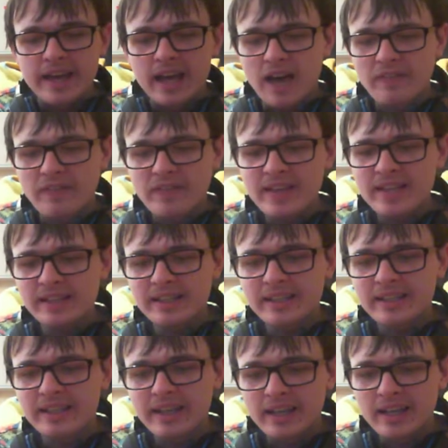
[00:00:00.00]

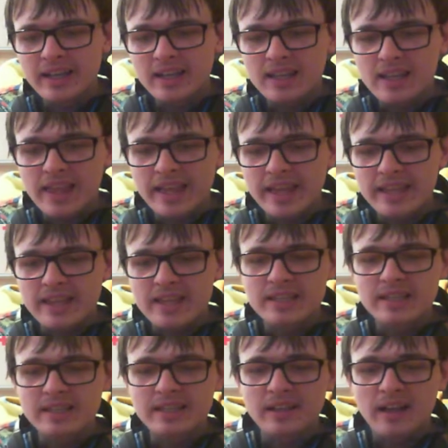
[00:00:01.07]
think this
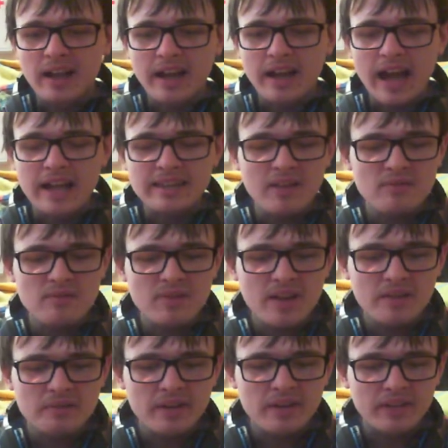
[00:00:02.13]
is, I don't
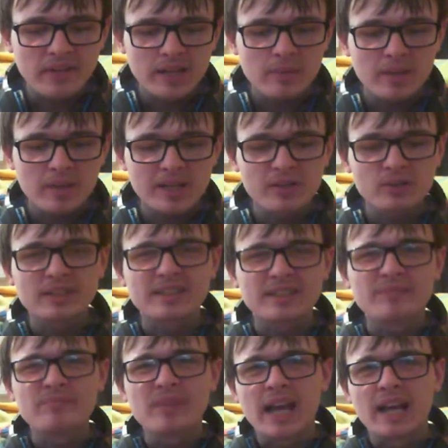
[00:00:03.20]
know if anybody will
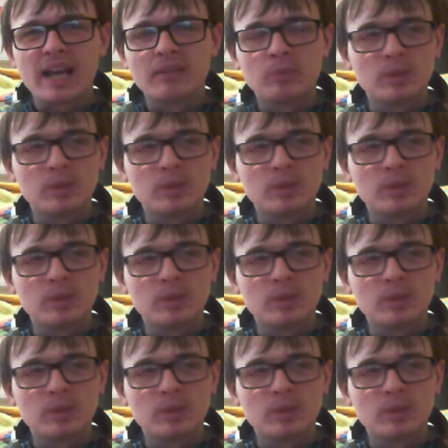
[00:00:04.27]
be angry.